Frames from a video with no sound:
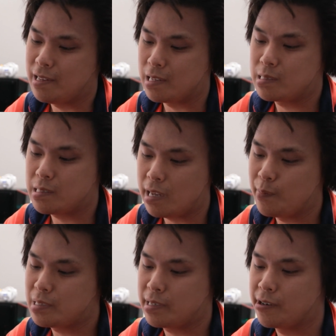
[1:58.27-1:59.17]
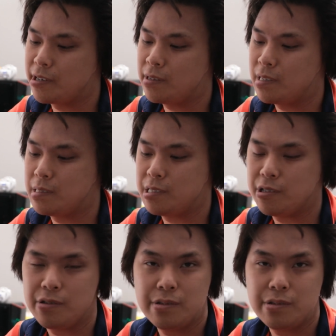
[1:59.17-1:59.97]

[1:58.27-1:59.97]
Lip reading: That same material is